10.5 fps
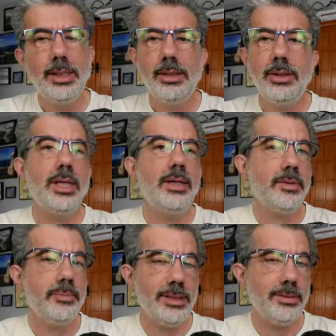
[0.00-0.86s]
You could even
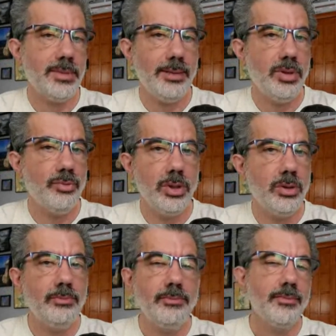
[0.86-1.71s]
spend some time in
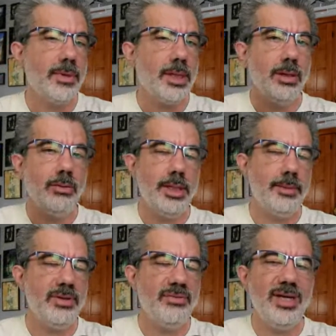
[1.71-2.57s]
Rome, go on
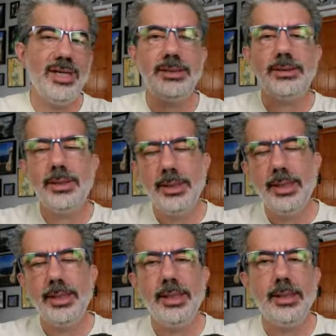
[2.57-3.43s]
up to Venice,
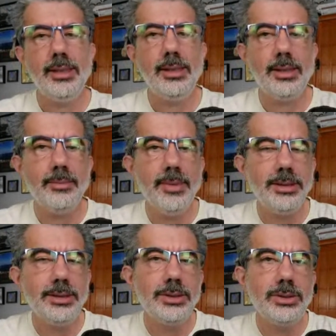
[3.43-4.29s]
and then come on
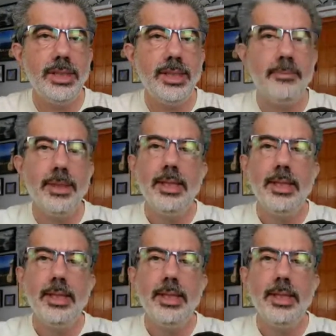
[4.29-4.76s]
to the ship.